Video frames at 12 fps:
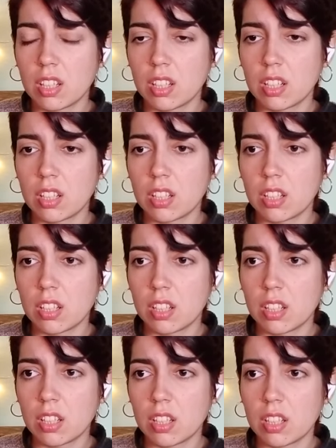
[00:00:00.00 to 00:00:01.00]

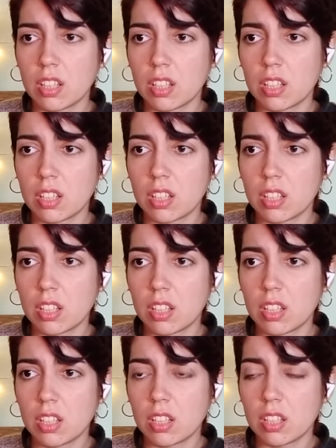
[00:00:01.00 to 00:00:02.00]

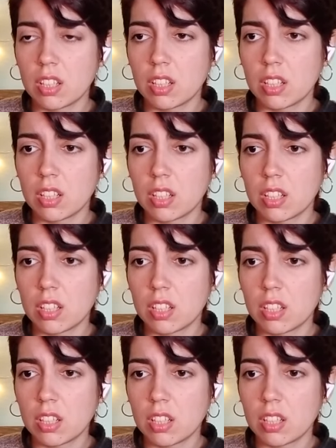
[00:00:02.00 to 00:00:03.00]

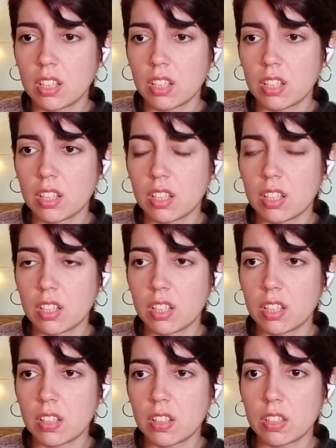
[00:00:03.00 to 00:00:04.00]
The person shown says nothing.